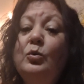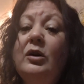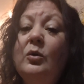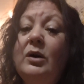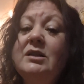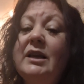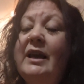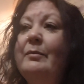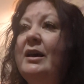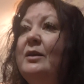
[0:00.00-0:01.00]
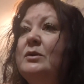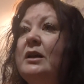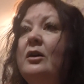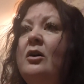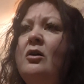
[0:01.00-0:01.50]
one of the ones that came in and was
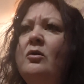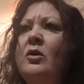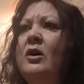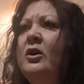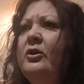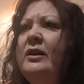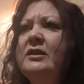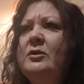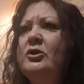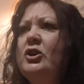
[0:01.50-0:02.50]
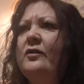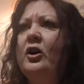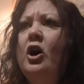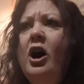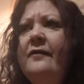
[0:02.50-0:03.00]
like, Oh, you need to start serving
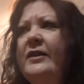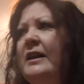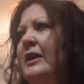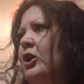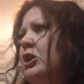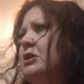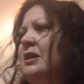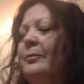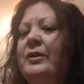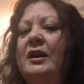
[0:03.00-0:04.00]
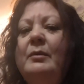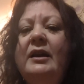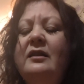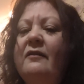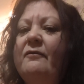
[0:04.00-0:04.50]
coffee in here or something. I'm like,
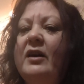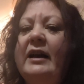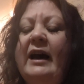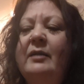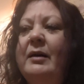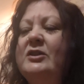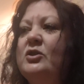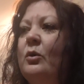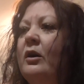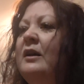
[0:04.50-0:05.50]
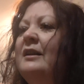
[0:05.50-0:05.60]
Get the fuck out of my store.